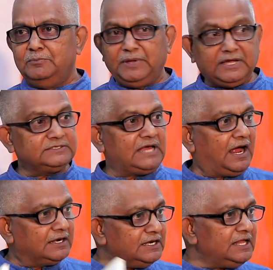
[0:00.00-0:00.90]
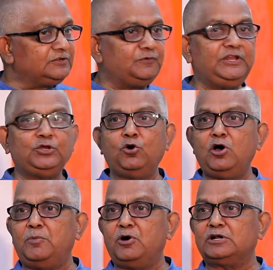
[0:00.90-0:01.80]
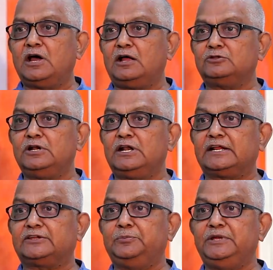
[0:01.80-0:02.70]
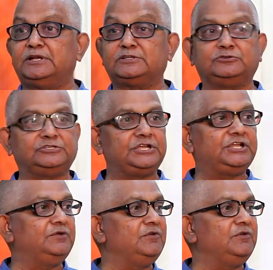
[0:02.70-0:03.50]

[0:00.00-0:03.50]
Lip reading: because unless we know about Gazulu Lakshminarasu Chetty,